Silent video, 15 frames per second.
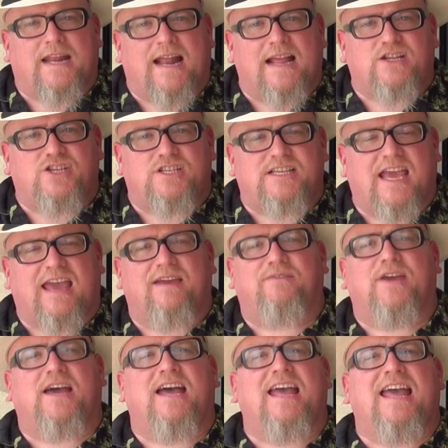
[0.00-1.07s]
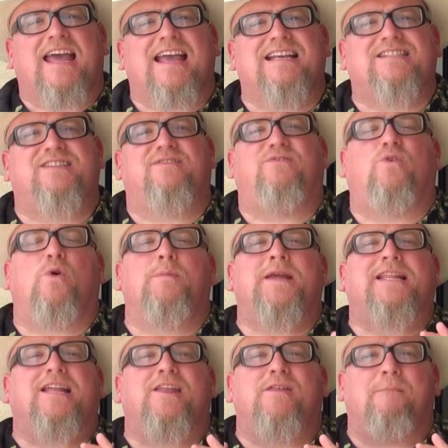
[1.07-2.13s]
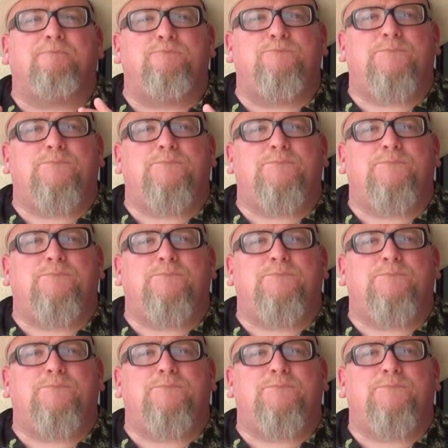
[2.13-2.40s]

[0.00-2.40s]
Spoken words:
that I just gave you is the formula the